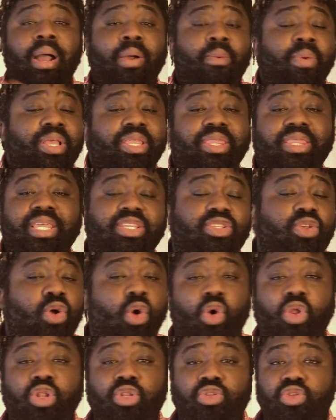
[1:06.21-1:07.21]
With this
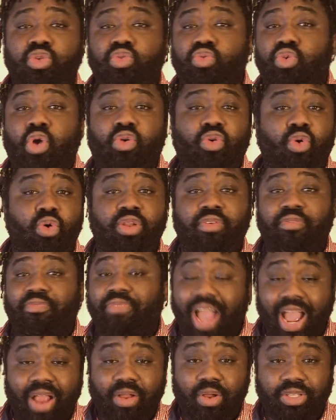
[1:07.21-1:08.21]
whole new
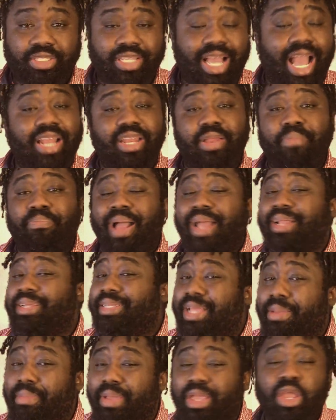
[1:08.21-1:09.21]
coronavirus and the
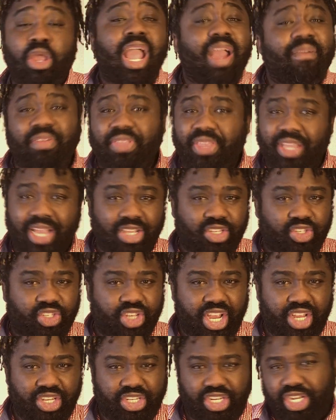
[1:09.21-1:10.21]
pandemic, everything has
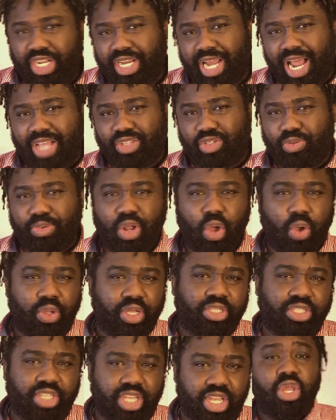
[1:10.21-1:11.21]
changed in the classroom and how you
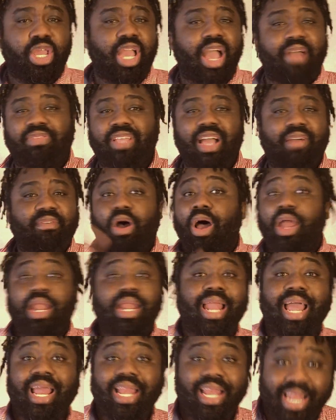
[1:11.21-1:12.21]
teach. You have to have
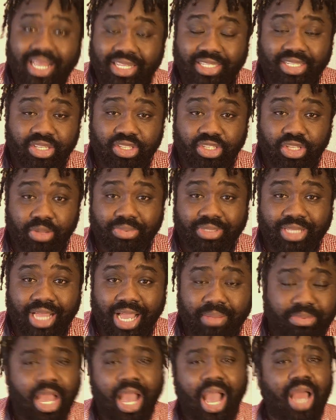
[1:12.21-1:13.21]
online lessons
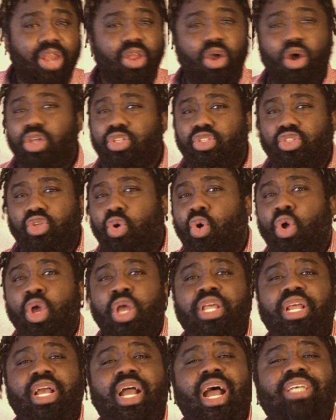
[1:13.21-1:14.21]
sometimes, and also
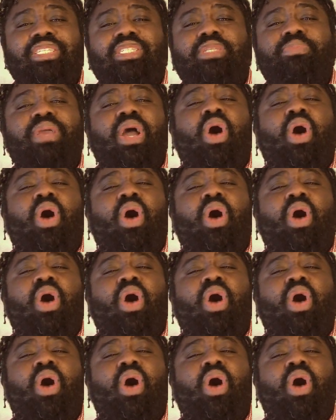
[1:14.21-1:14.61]
there has to be a